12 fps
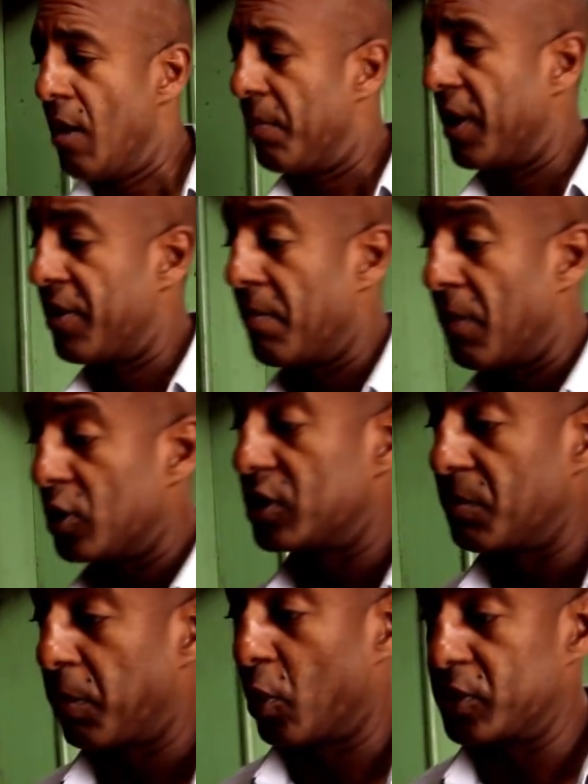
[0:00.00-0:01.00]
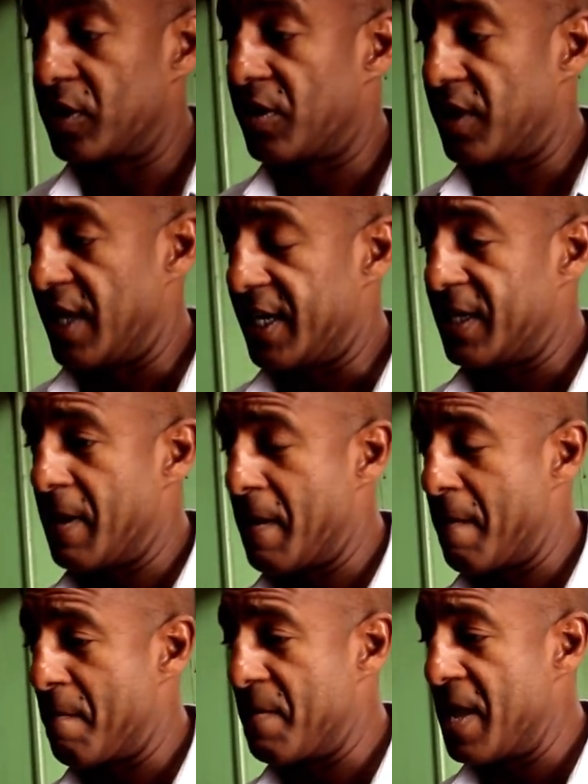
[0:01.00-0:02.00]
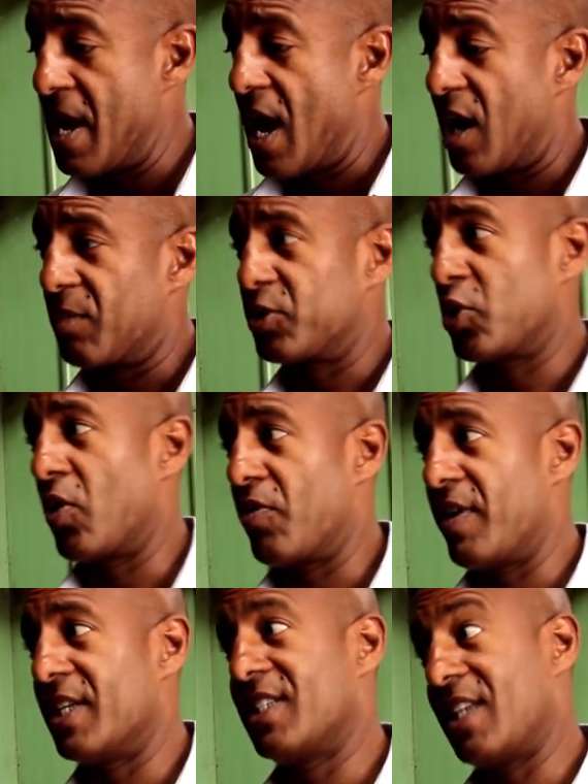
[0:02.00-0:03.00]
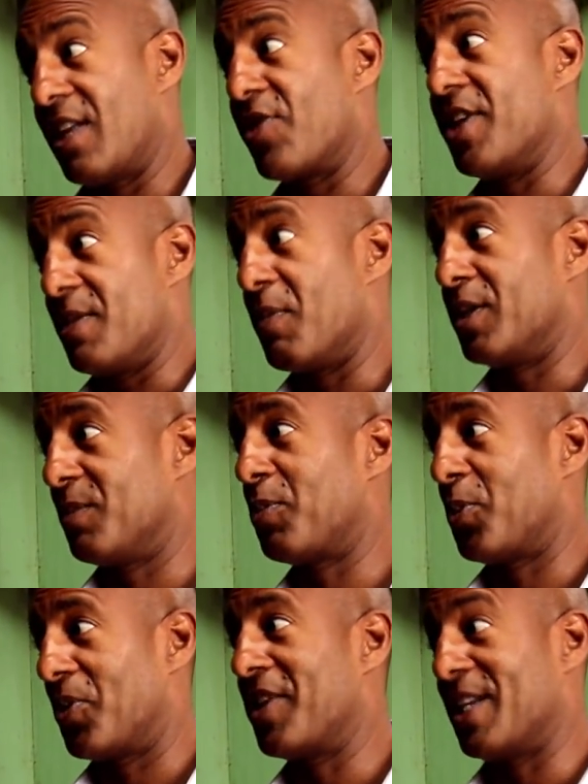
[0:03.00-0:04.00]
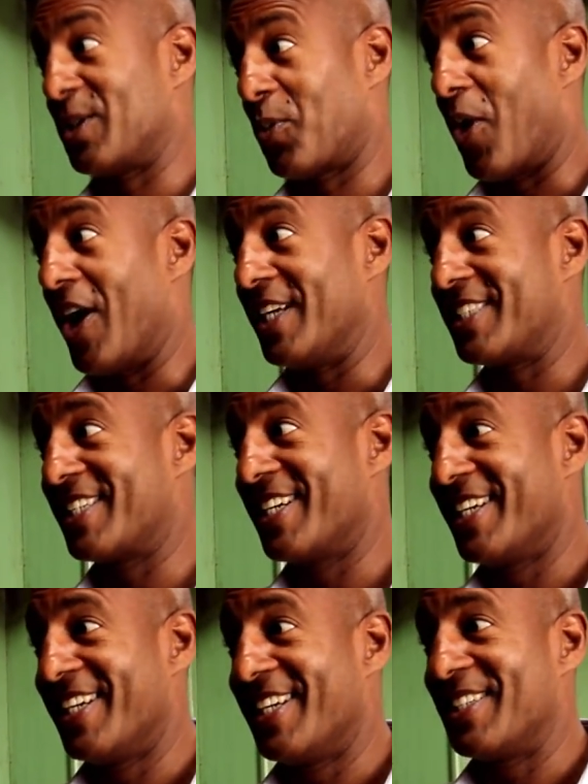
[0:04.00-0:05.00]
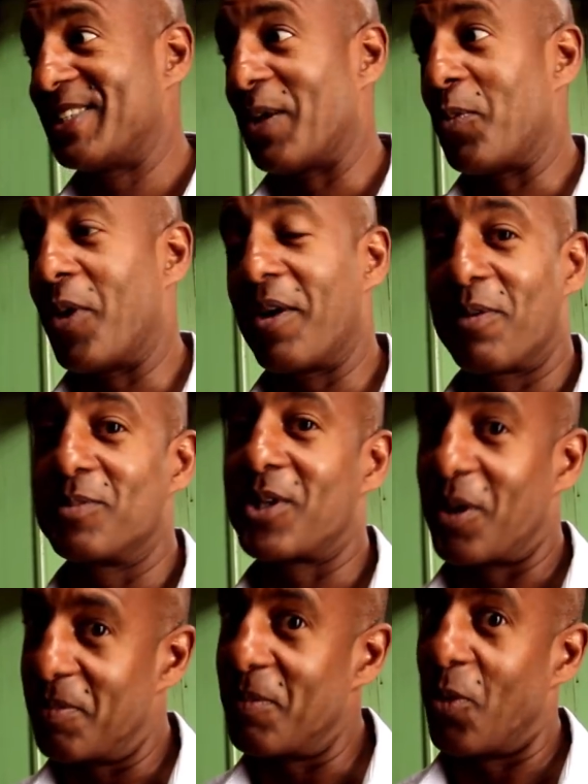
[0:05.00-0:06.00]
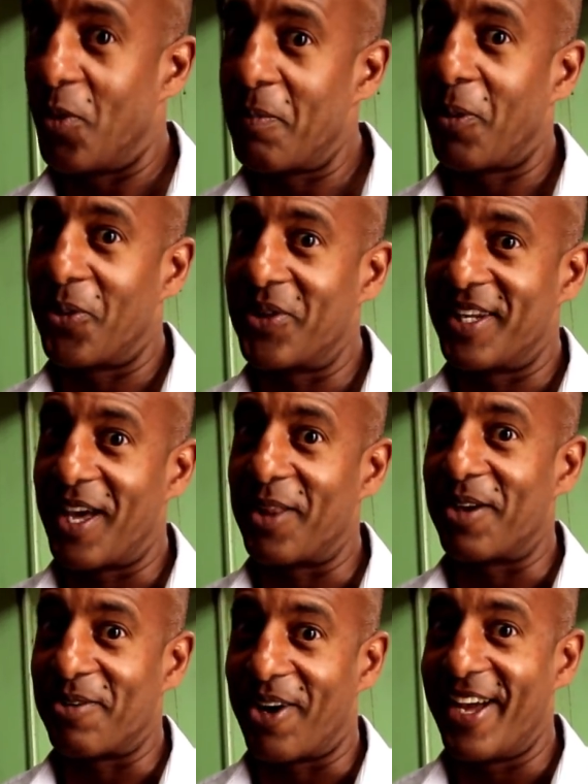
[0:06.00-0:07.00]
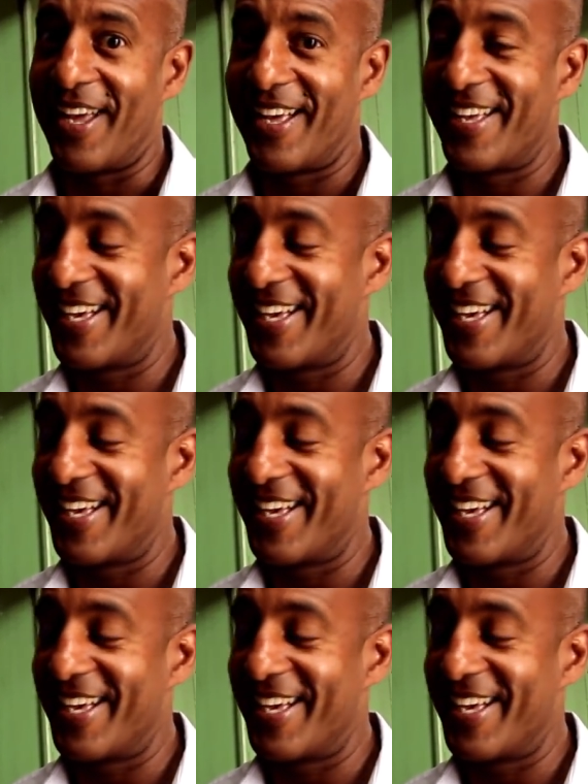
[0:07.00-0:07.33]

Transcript: But the most important thing, and I'm sure I already said the most important thing twice, so one of them's got to be more important than the other, right?